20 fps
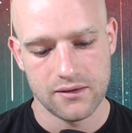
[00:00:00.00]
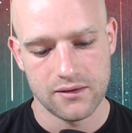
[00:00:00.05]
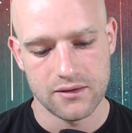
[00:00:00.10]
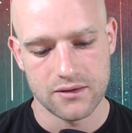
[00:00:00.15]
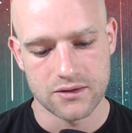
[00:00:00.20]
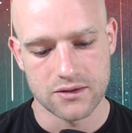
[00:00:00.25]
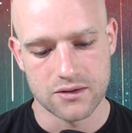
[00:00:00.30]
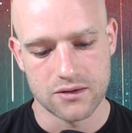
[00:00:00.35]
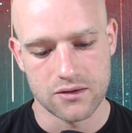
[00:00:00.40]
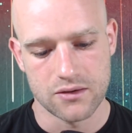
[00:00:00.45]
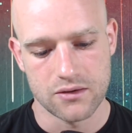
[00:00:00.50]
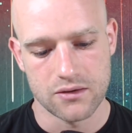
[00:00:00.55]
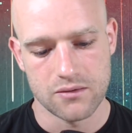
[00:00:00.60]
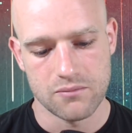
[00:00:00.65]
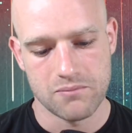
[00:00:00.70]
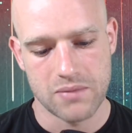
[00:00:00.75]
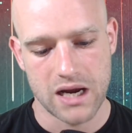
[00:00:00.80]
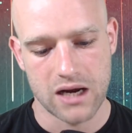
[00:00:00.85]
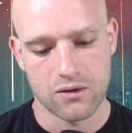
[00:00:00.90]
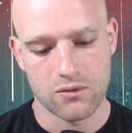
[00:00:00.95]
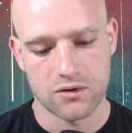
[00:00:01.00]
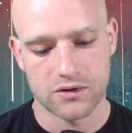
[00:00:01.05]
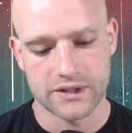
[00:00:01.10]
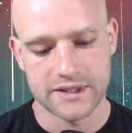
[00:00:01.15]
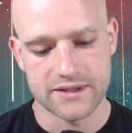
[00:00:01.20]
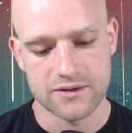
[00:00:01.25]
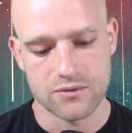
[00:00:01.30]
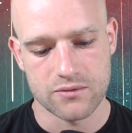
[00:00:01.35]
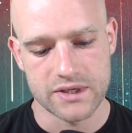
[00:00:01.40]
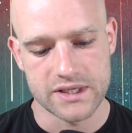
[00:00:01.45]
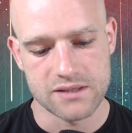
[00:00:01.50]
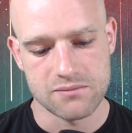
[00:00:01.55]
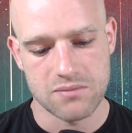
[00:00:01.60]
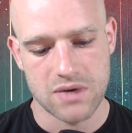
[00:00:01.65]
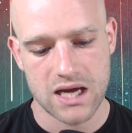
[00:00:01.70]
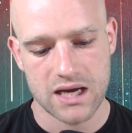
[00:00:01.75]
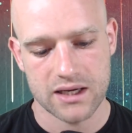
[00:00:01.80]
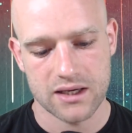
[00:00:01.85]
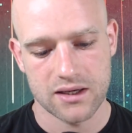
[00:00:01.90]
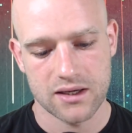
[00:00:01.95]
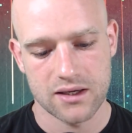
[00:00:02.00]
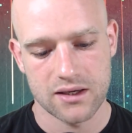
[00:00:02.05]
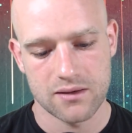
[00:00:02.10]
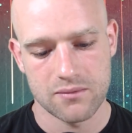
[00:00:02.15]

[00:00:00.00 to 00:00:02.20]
The background is already black,